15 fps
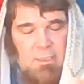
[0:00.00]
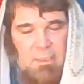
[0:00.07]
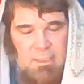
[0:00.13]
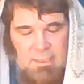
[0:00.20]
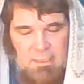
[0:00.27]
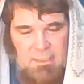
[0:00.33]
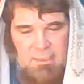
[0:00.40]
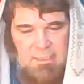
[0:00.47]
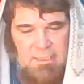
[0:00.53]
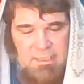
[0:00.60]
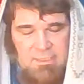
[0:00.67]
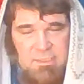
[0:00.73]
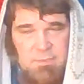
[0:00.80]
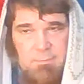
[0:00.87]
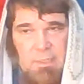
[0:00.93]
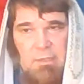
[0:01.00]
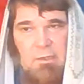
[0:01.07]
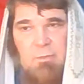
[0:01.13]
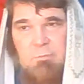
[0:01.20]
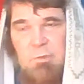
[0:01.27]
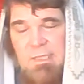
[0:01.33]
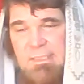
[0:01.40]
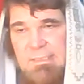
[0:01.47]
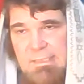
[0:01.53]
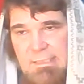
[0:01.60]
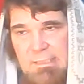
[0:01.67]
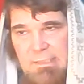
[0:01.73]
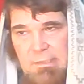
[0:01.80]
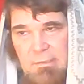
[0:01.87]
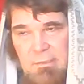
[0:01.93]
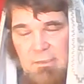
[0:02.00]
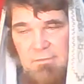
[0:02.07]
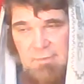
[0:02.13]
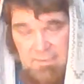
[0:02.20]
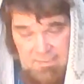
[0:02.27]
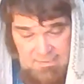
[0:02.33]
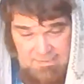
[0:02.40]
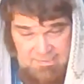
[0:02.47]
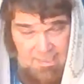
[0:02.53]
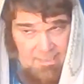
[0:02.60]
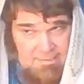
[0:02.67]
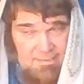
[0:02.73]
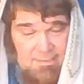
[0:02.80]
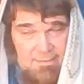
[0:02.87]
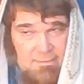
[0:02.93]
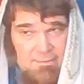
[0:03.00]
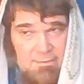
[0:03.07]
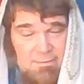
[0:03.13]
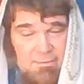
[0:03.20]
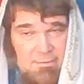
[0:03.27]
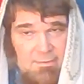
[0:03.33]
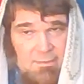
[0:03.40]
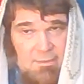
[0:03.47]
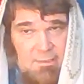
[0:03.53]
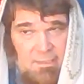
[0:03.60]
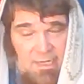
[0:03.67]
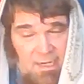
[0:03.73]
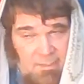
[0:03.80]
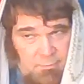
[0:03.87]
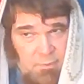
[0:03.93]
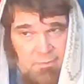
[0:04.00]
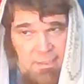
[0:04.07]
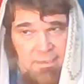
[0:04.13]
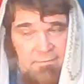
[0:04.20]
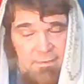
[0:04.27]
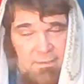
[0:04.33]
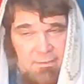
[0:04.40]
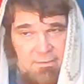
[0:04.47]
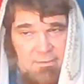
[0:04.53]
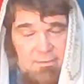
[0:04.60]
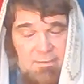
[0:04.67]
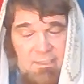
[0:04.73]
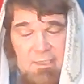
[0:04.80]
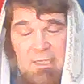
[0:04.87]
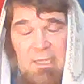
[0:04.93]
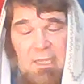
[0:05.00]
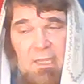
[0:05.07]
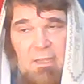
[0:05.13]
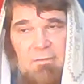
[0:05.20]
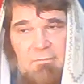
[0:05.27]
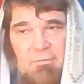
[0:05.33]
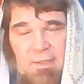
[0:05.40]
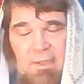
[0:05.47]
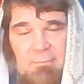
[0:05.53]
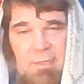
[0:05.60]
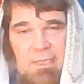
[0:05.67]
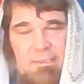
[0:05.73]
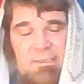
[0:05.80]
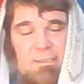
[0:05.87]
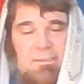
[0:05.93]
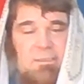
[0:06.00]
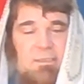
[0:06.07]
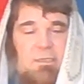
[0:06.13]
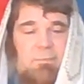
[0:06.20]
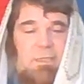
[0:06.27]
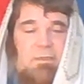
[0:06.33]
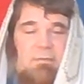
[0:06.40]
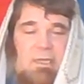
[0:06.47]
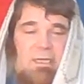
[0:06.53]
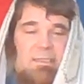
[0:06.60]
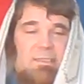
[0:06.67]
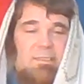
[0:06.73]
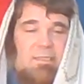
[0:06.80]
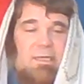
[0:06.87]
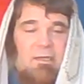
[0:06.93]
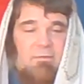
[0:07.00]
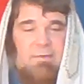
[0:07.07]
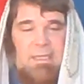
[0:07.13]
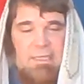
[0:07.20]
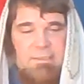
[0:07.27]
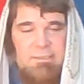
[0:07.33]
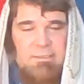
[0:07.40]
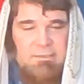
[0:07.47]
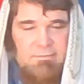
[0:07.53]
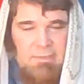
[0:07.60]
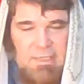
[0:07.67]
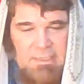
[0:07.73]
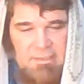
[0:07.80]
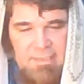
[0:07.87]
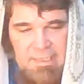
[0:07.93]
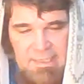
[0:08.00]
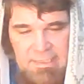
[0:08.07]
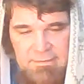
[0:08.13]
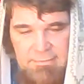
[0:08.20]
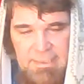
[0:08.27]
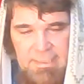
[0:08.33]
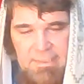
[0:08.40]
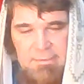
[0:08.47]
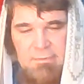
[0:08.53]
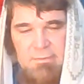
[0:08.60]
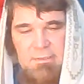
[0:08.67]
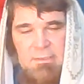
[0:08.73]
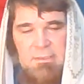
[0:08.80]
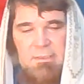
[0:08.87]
uh, Ishmael a blessing in the earth. It says it. I believe it. That means there's going to be a lot of salvation, a lot of healing,